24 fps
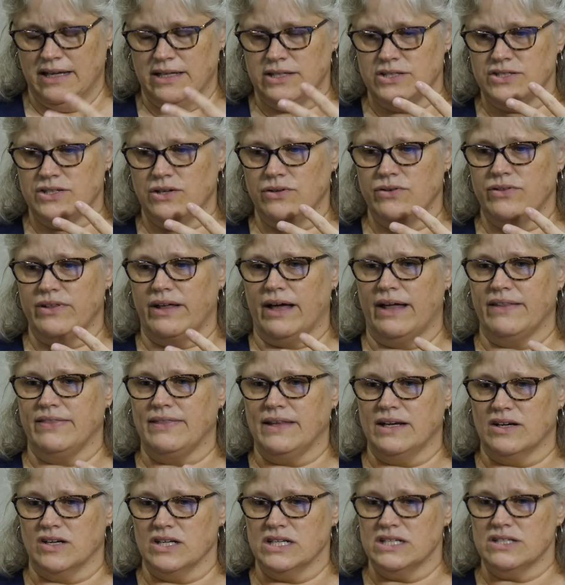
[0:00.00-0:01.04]
so that
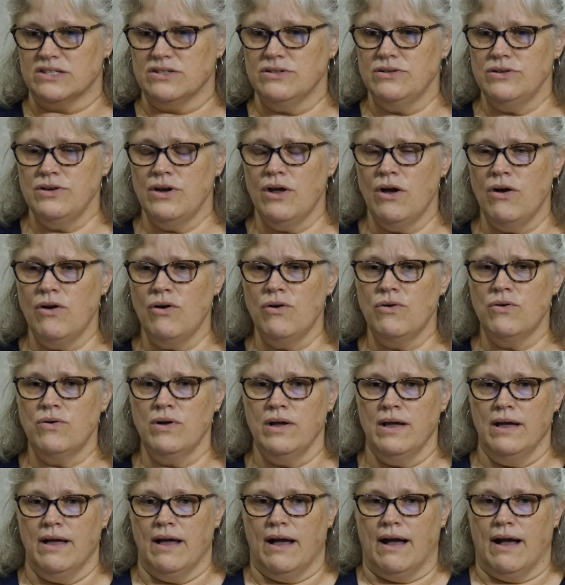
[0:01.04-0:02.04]
there is no